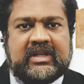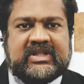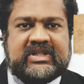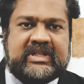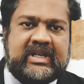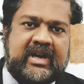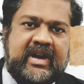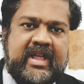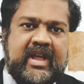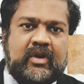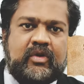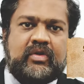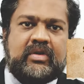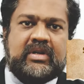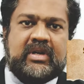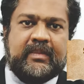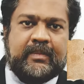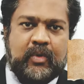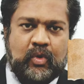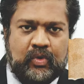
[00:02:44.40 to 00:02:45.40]
study out
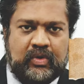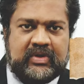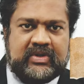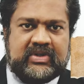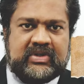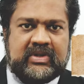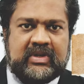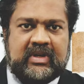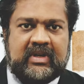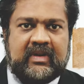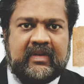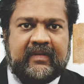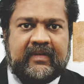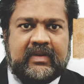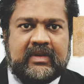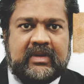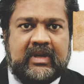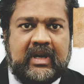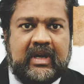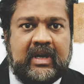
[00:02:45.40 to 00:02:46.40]
the books.
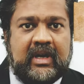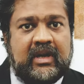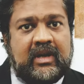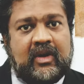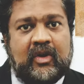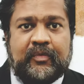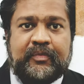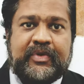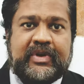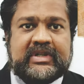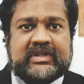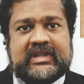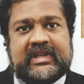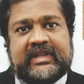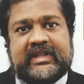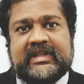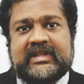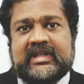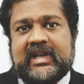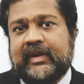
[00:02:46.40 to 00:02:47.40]
Obviously,
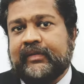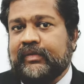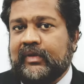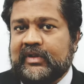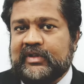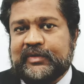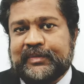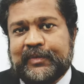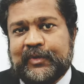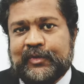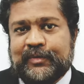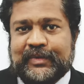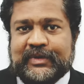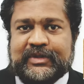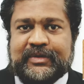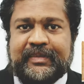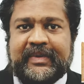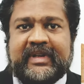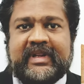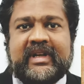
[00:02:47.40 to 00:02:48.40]
this reference book
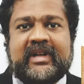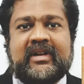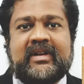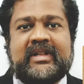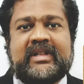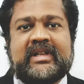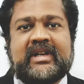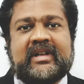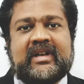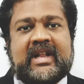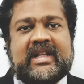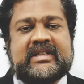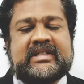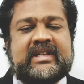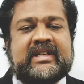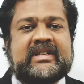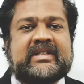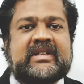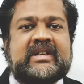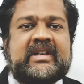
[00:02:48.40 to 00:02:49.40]
must be there in the
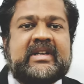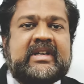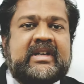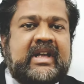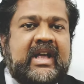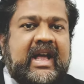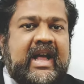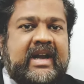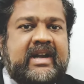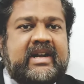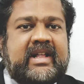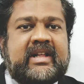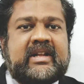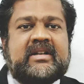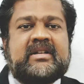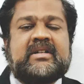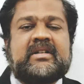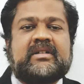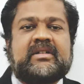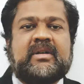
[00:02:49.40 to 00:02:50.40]
classes. And
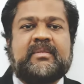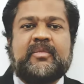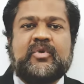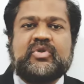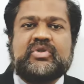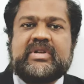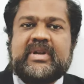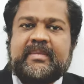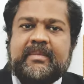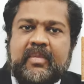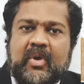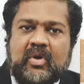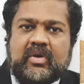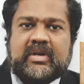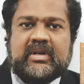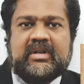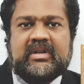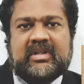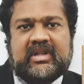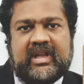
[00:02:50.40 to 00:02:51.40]
then the most
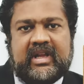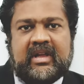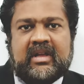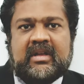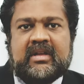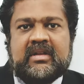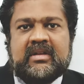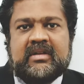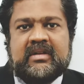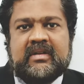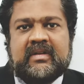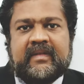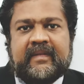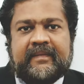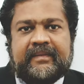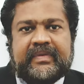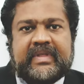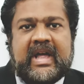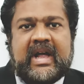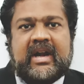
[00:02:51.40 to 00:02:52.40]
important thing,
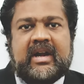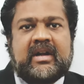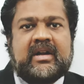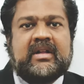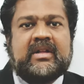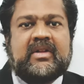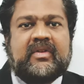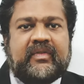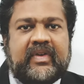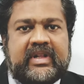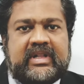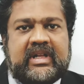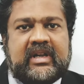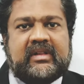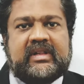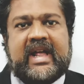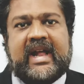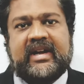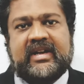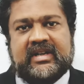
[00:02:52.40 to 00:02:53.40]
that whether
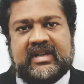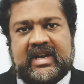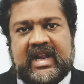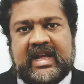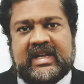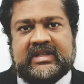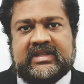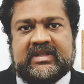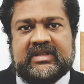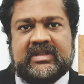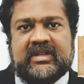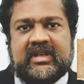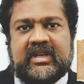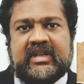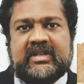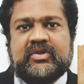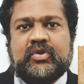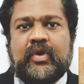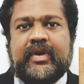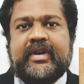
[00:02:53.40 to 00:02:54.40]
that class
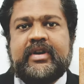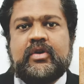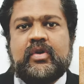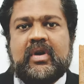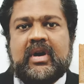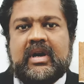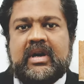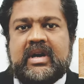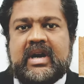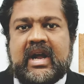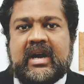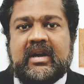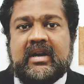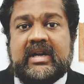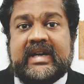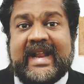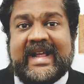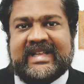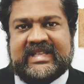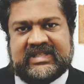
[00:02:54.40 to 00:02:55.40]
is going to
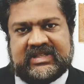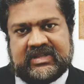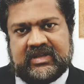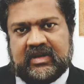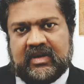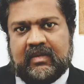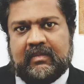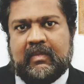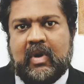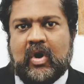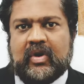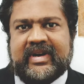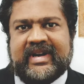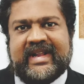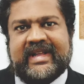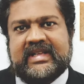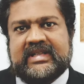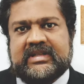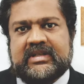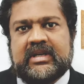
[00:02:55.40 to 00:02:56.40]
conduct test, mock
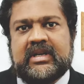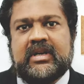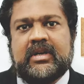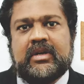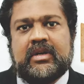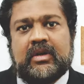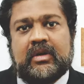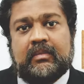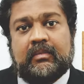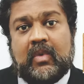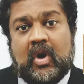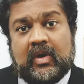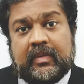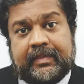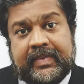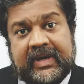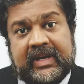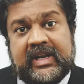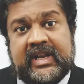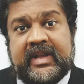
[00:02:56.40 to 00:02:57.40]

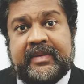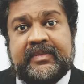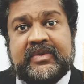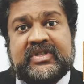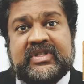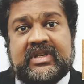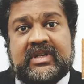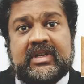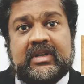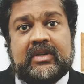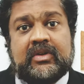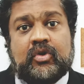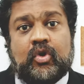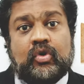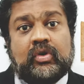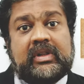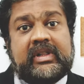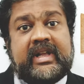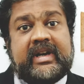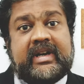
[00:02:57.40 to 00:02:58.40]
prelims,
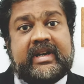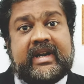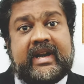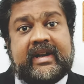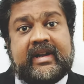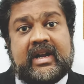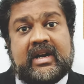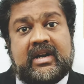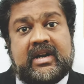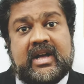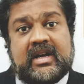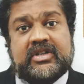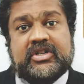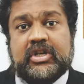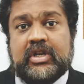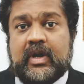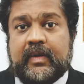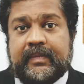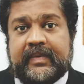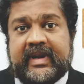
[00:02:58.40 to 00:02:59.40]
only
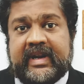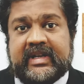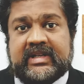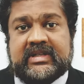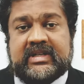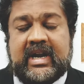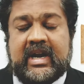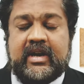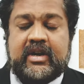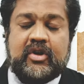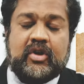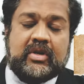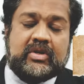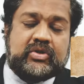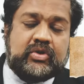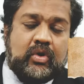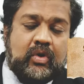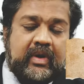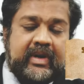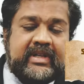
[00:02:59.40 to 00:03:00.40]
conduction of test and your
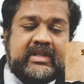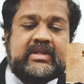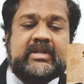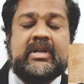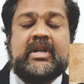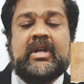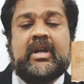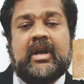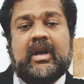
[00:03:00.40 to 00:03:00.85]
score is